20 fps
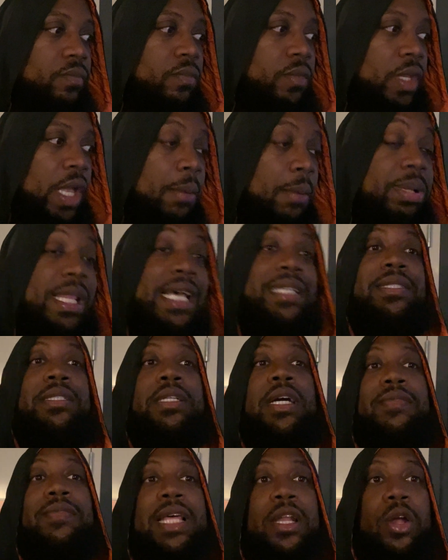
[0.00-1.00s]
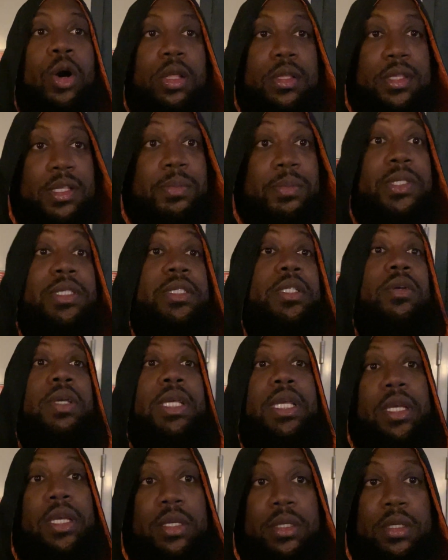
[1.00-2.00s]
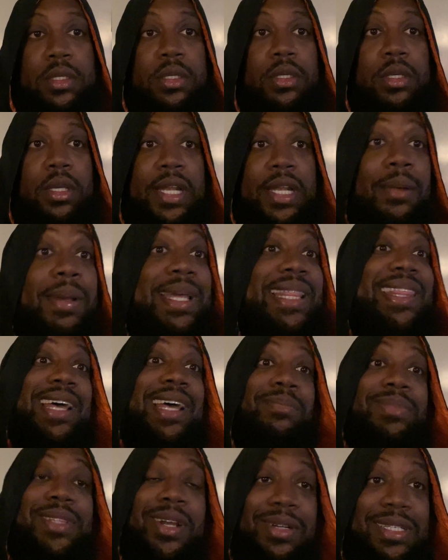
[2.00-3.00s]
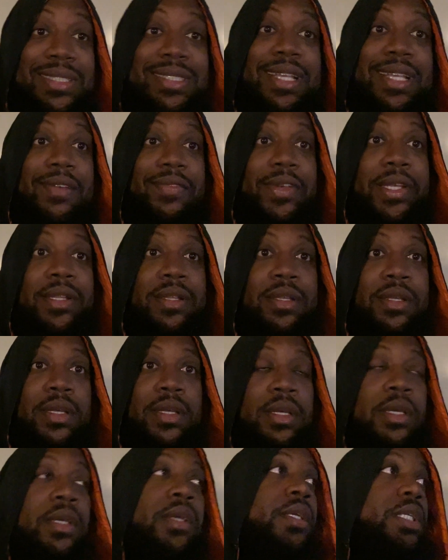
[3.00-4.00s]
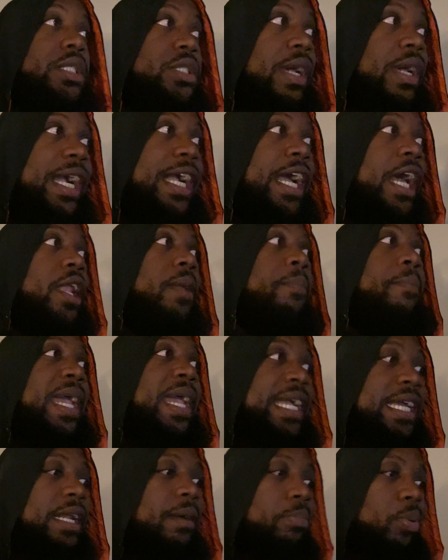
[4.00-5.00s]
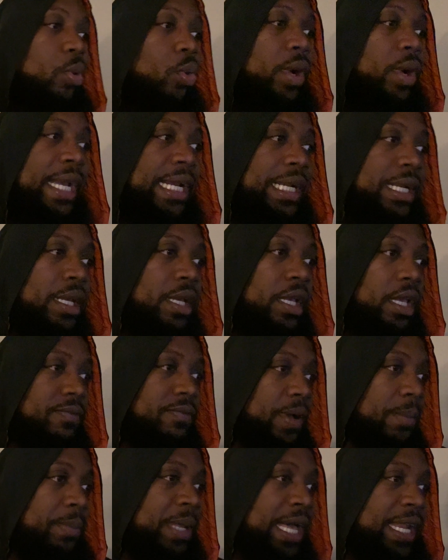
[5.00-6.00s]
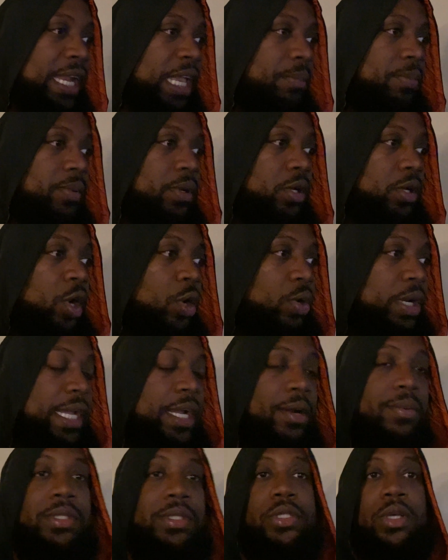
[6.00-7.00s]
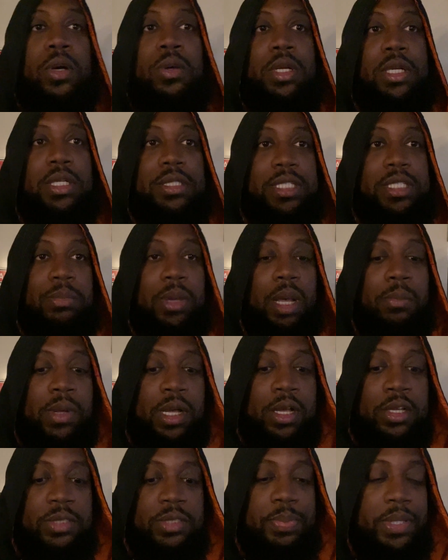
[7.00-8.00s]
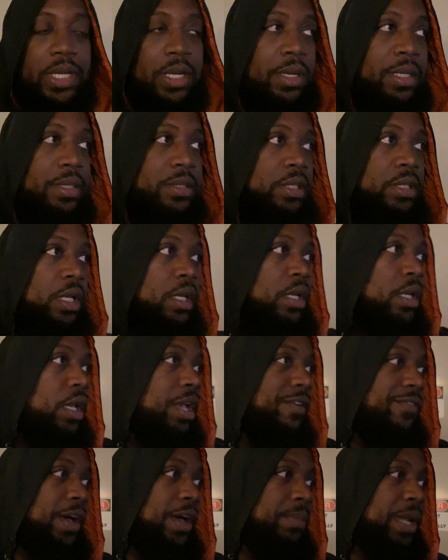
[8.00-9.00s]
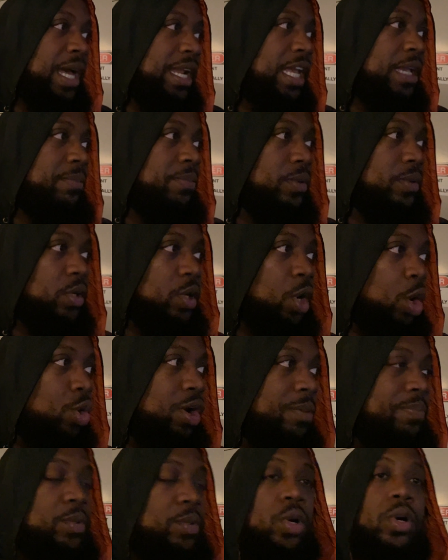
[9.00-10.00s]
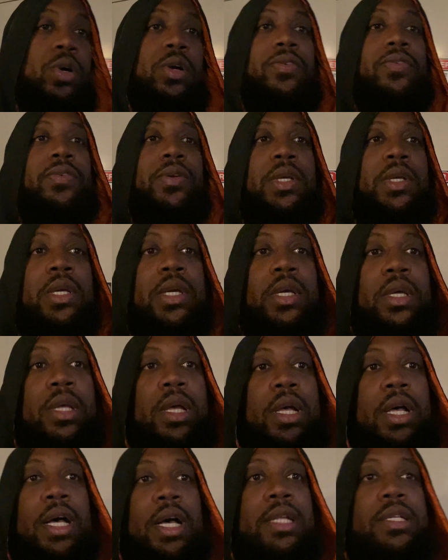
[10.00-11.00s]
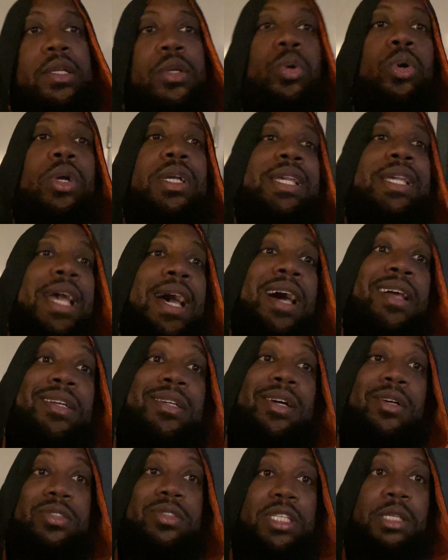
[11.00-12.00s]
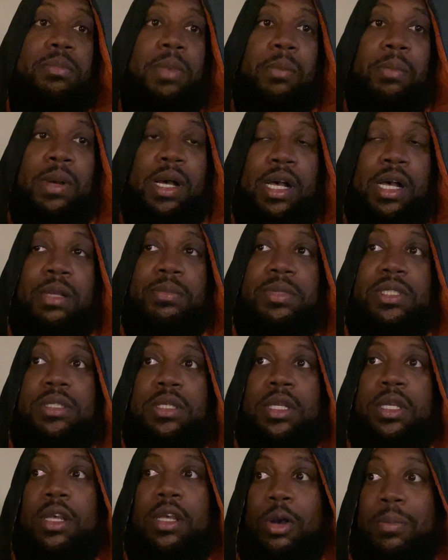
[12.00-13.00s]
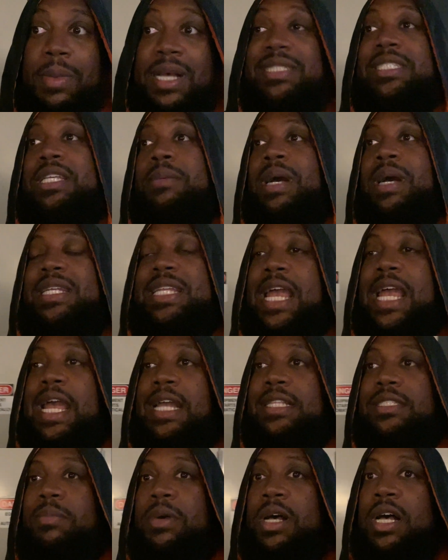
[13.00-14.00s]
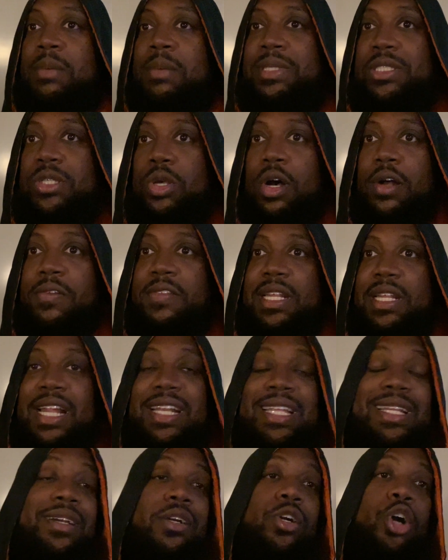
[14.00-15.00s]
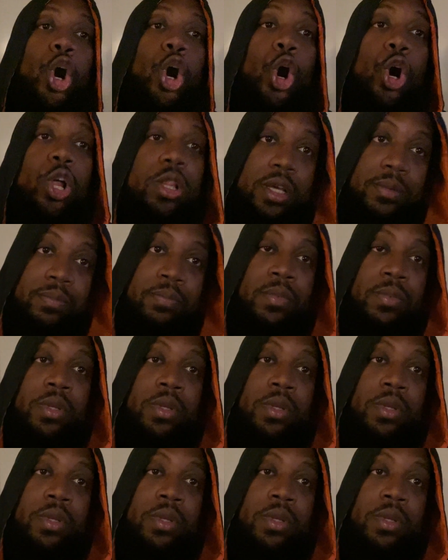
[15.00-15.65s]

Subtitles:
blessed enough that all of them are still here, and I'm 37. So I gotta make it a point, if I'm not able to go to Arizona to see my mom's parents, if I'm not able to go up north to NorCal to go see my mom's or see my dad's mom as often, I need to call them.